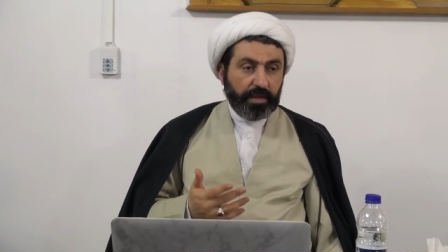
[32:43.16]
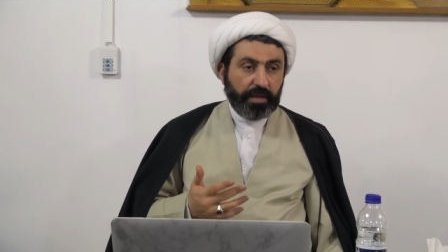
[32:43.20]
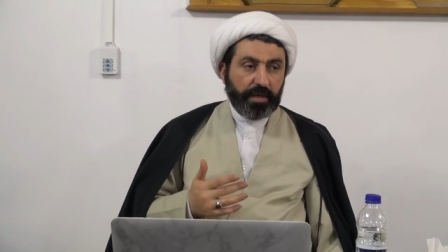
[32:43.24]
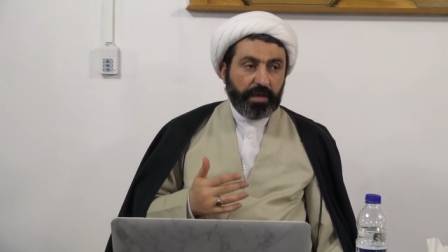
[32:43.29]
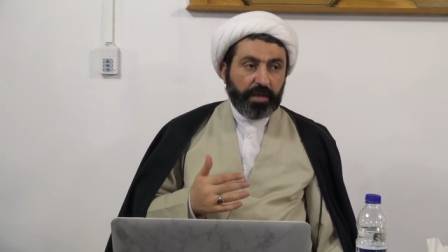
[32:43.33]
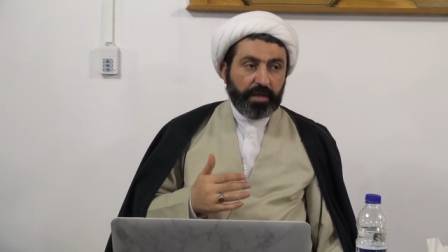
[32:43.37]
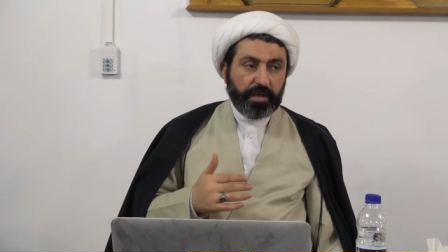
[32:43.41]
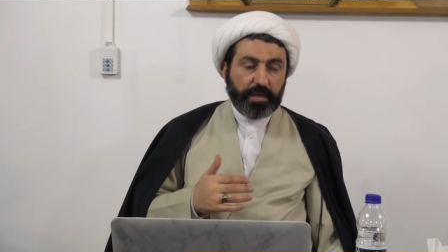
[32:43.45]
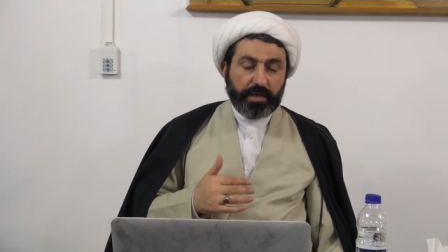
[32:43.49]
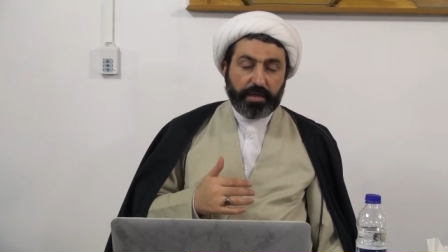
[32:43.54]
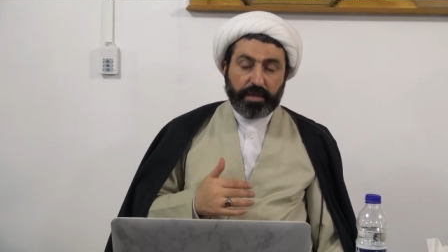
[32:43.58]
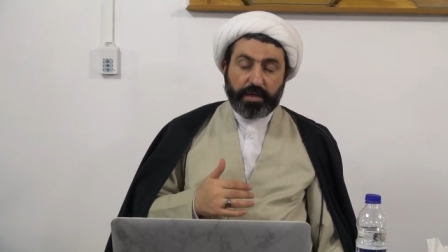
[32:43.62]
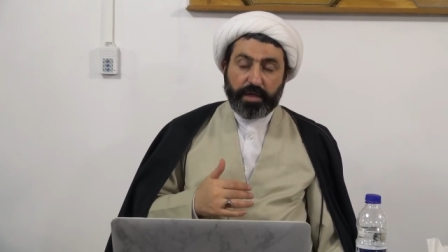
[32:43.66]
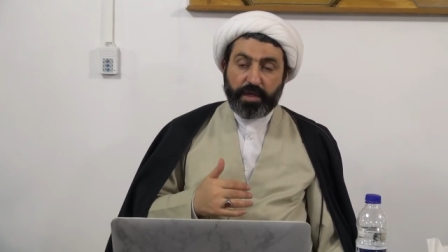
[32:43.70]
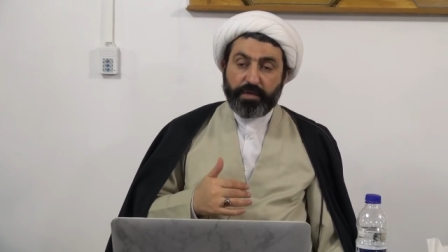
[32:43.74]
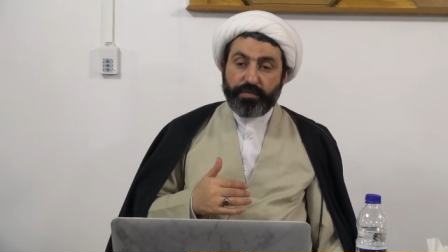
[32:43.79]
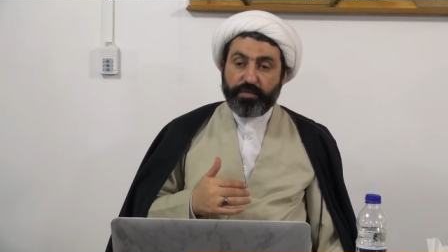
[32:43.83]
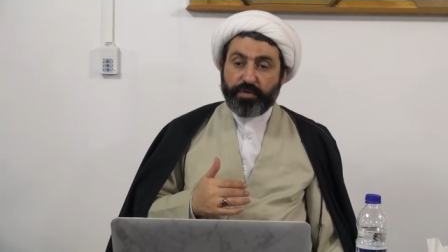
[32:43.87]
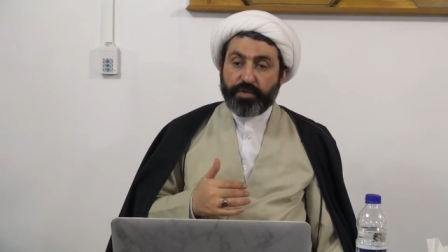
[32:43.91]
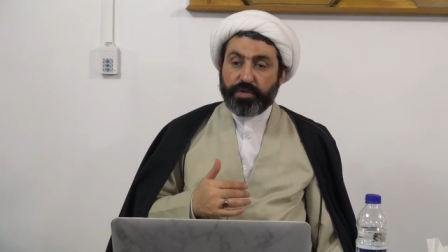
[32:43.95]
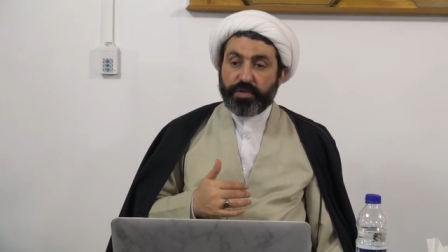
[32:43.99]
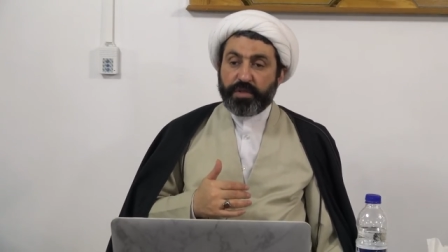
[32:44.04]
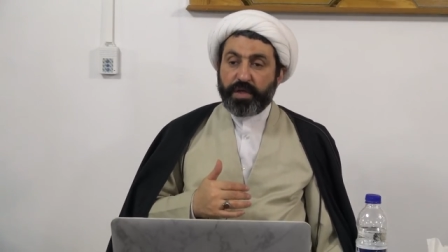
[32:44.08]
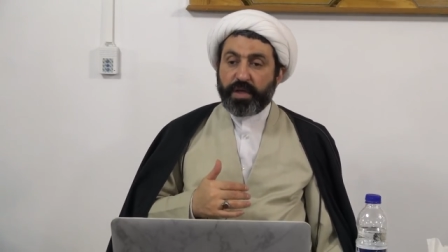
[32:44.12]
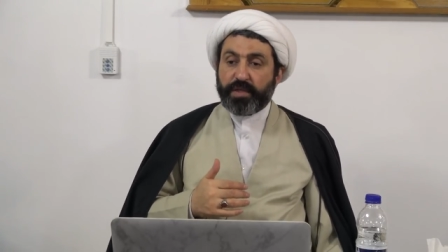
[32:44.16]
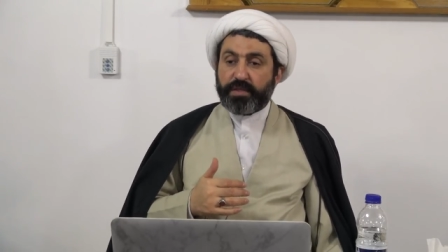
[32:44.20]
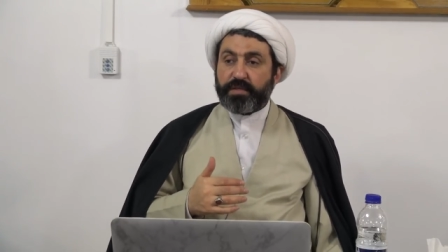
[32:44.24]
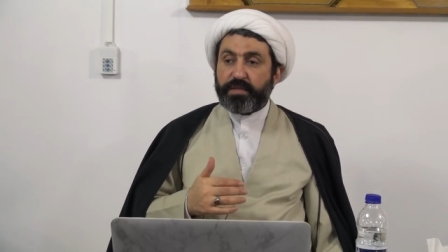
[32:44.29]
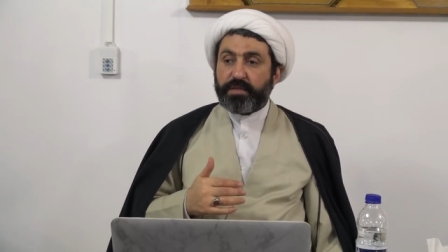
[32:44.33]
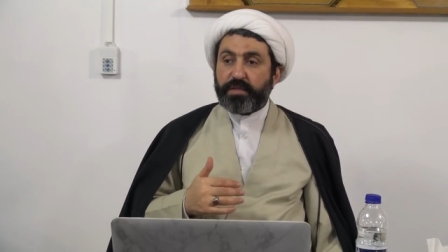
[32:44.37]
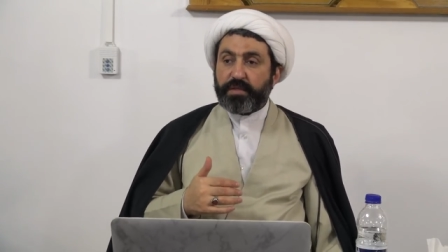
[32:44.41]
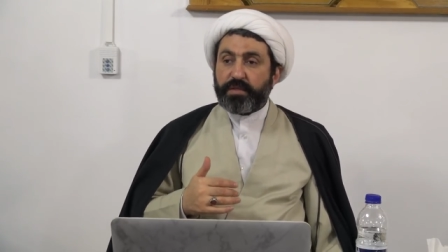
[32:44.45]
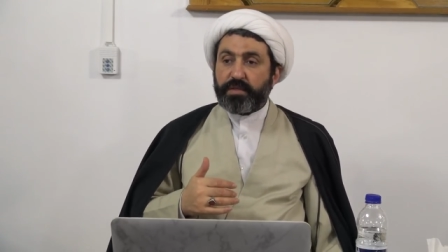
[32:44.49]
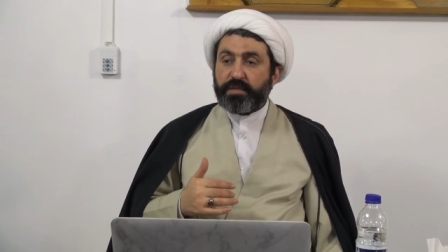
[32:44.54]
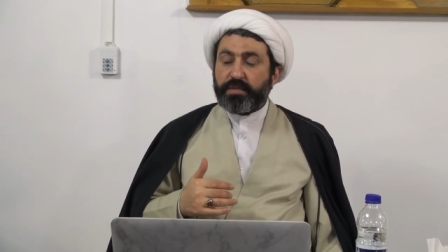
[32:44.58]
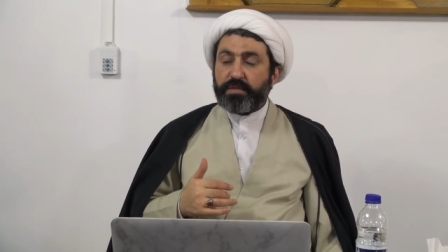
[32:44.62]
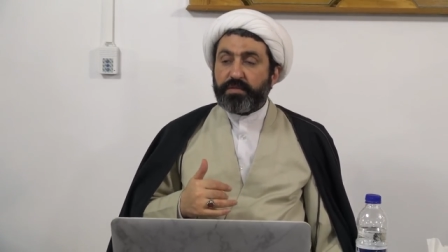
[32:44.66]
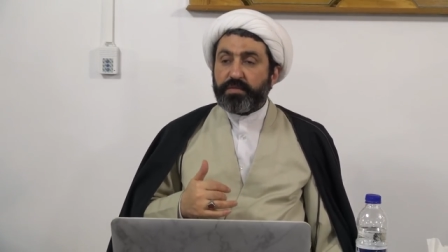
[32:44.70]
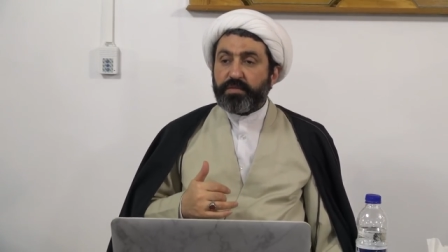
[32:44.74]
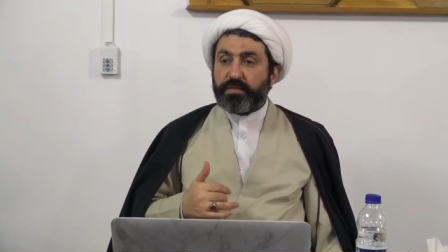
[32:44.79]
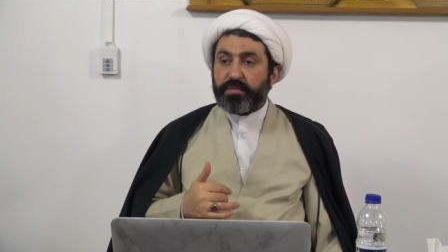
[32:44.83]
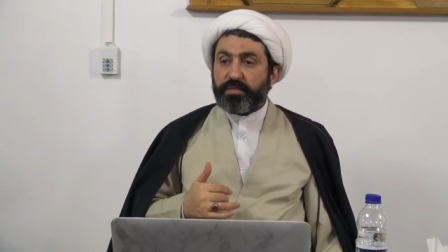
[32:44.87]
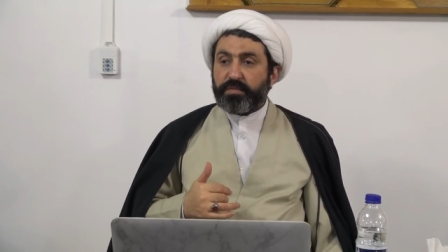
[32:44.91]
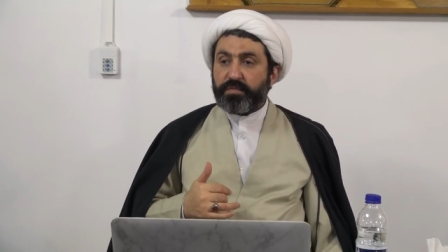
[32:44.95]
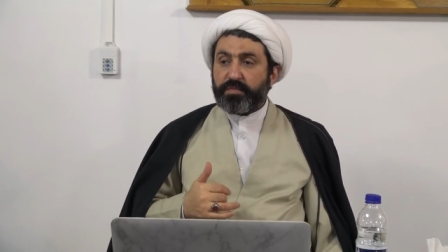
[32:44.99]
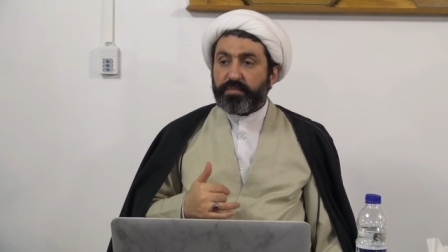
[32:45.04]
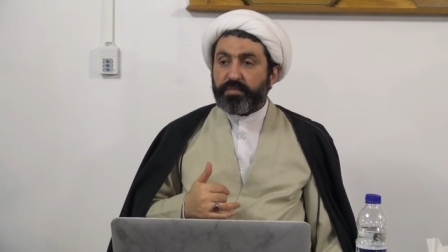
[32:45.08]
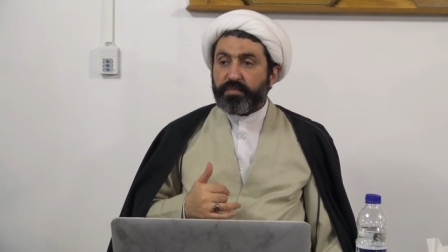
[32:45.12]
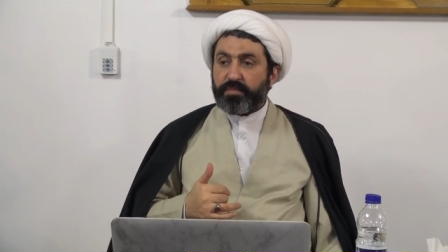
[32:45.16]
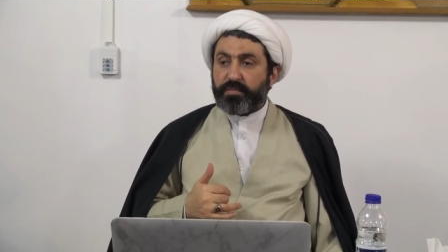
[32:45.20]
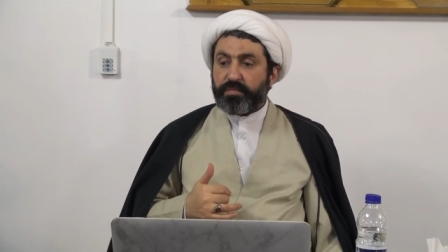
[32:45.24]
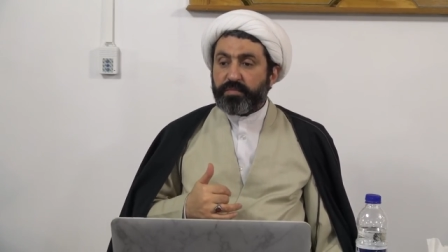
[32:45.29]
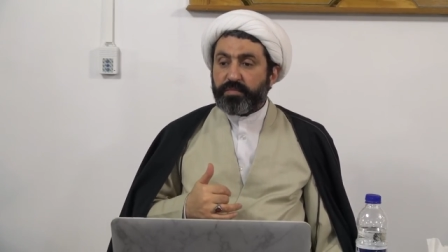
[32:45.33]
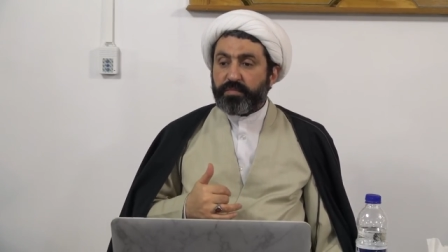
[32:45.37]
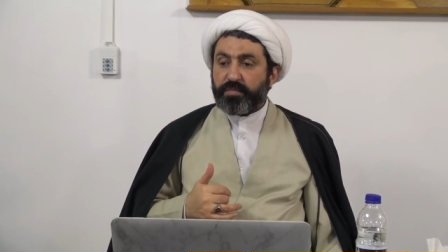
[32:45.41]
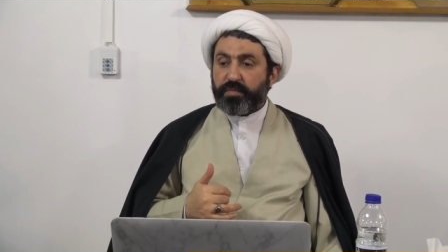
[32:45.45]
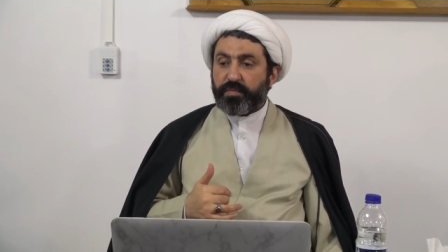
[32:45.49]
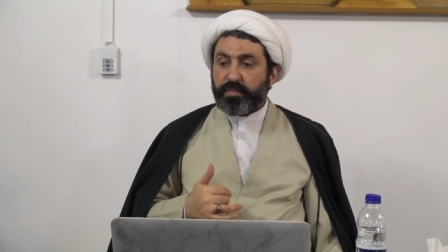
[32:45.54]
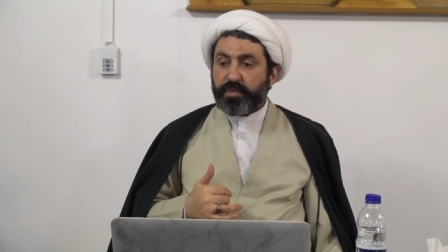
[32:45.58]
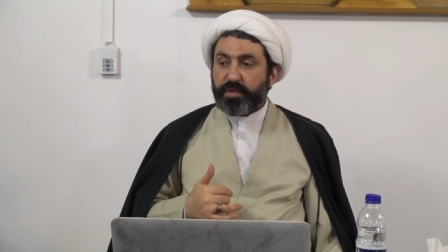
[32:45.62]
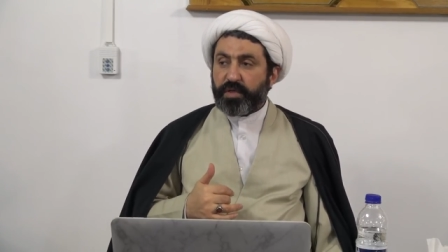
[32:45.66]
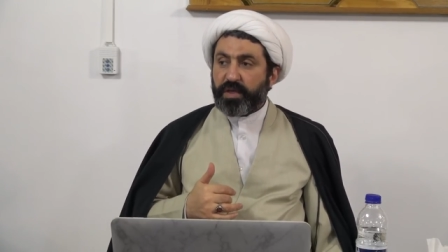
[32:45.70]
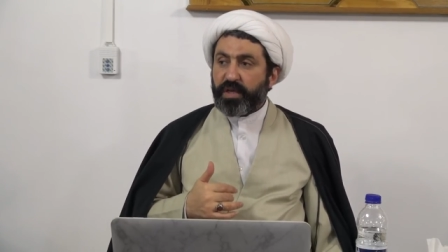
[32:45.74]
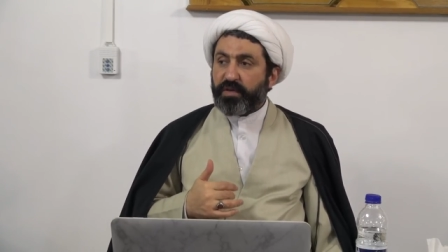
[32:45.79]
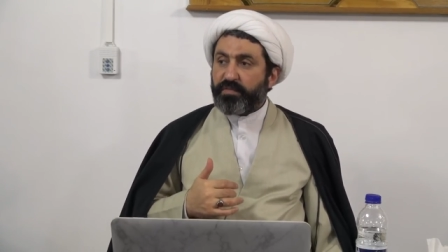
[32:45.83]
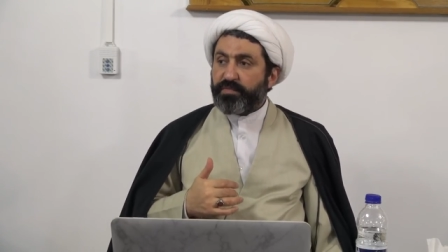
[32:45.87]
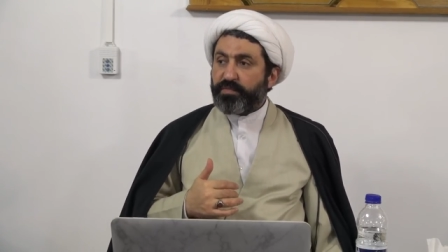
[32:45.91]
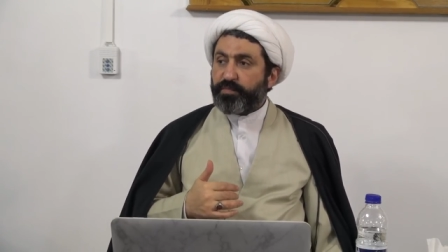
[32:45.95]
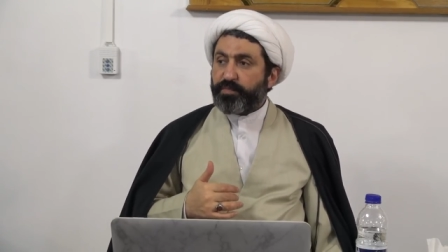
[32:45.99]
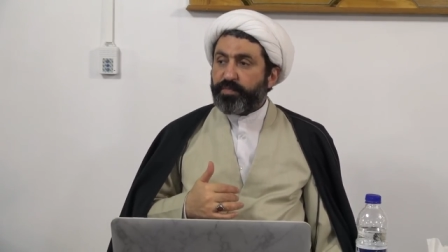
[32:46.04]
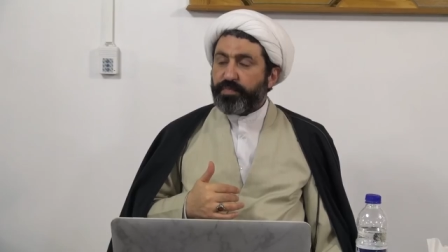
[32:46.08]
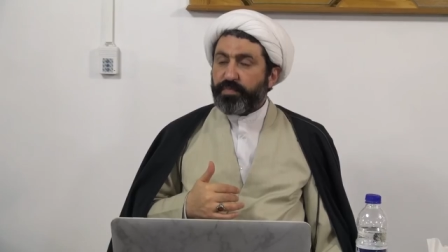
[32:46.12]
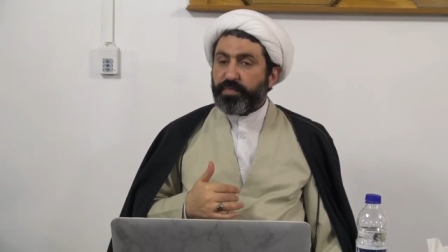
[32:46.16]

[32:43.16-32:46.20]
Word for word: Uh, he would not uh, give